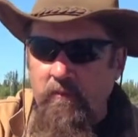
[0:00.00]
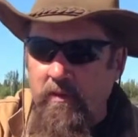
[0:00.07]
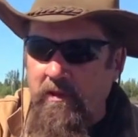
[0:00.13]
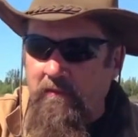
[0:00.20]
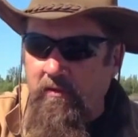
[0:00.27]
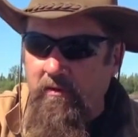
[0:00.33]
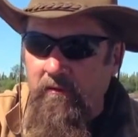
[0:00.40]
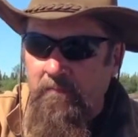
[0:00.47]

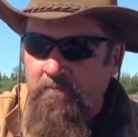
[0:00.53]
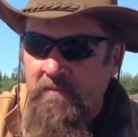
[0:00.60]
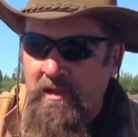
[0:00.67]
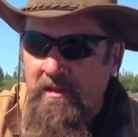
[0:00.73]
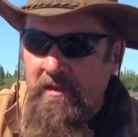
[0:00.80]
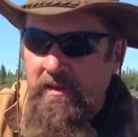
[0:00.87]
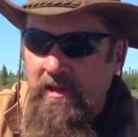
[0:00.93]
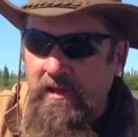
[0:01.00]
River
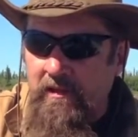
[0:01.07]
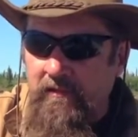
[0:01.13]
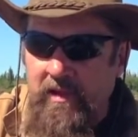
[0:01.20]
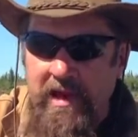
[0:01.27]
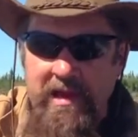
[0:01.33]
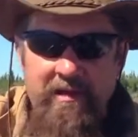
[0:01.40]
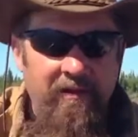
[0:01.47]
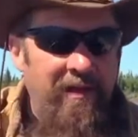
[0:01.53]
is
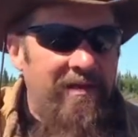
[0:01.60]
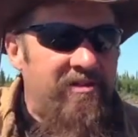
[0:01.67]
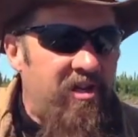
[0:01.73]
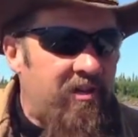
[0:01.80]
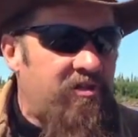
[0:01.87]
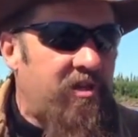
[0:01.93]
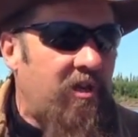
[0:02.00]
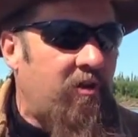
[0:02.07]
a
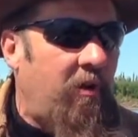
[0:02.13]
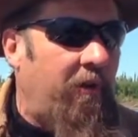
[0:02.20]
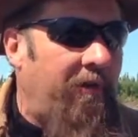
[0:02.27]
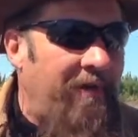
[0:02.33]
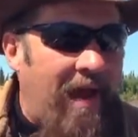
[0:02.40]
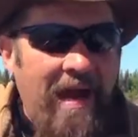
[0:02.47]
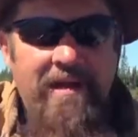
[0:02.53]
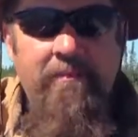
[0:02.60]

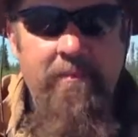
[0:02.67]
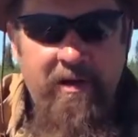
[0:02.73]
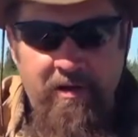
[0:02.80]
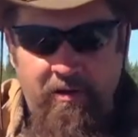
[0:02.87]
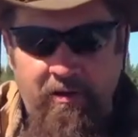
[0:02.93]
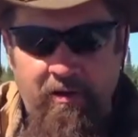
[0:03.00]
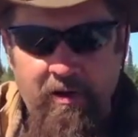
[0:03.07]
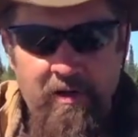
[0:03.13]
logistical
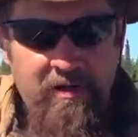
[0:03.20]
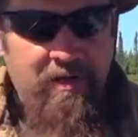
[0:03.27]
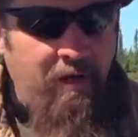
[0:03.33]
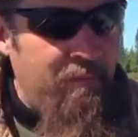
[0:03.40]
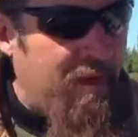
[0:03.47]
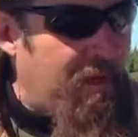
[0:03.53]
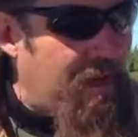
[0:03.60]
nightmare. I mean, a